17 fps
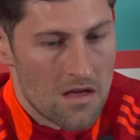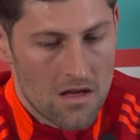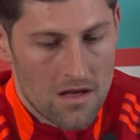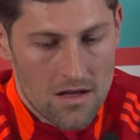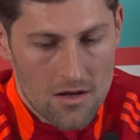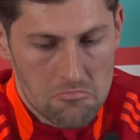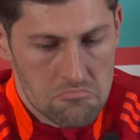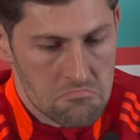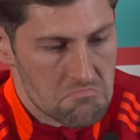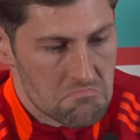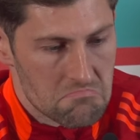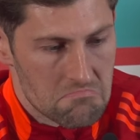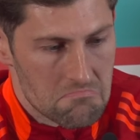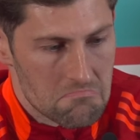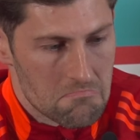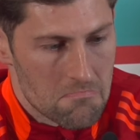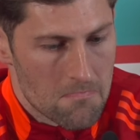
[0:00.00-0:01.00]
I
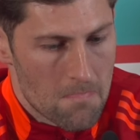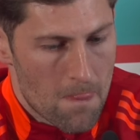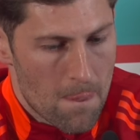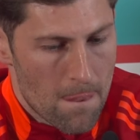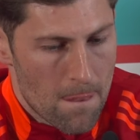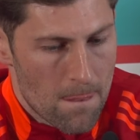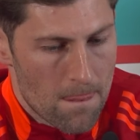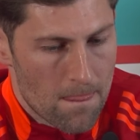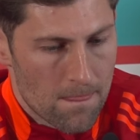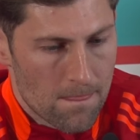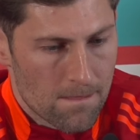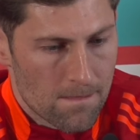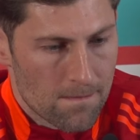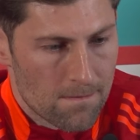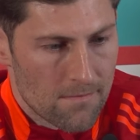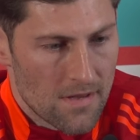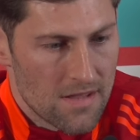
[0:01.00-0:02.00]

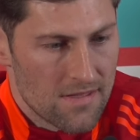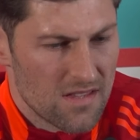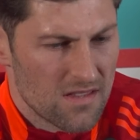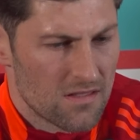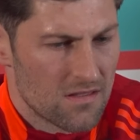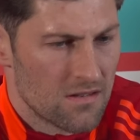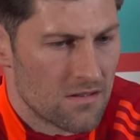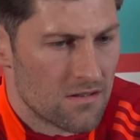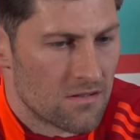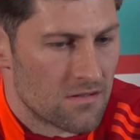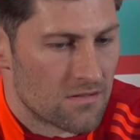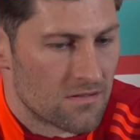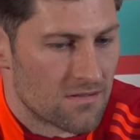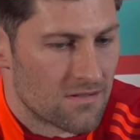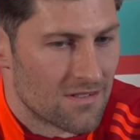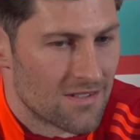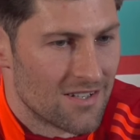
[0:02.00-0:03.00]
think the
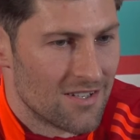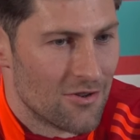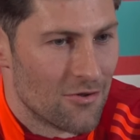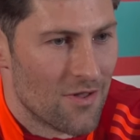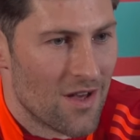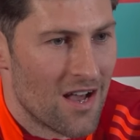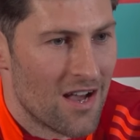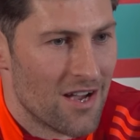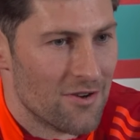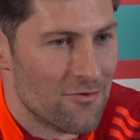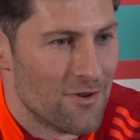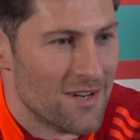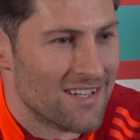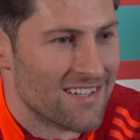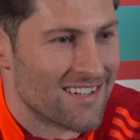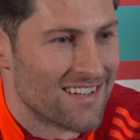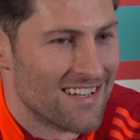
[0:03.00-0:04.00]
high
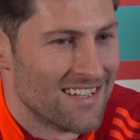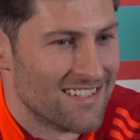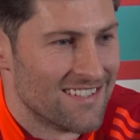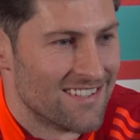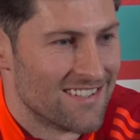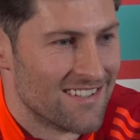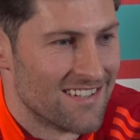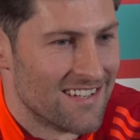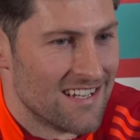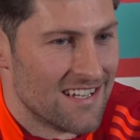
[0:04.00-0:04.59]
risk is...